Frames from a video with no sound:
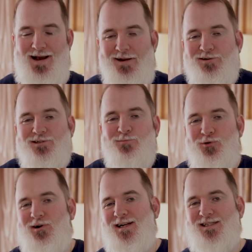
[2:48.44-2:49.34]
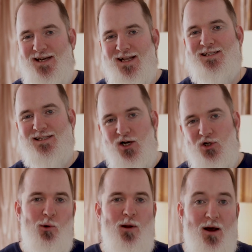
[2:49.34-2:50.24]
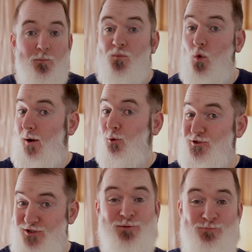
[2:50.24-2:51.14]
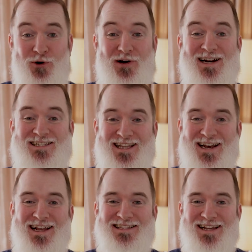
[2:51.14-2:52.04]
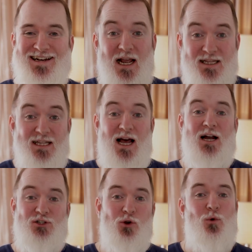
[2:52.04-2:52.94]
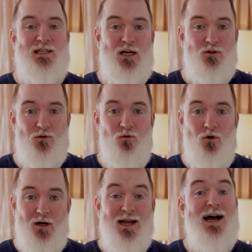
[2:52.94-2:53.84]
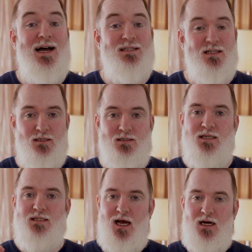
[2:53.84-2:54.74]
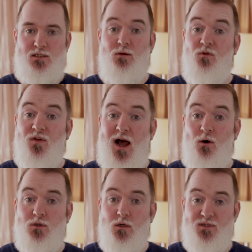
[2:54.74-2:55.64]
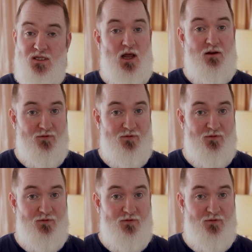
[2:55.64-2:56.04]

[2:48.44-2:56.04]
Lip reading: I also procrastinated a lot. However, when I was not procrastinating, I did actually quite a lot of work. And these are some of the outcomes that I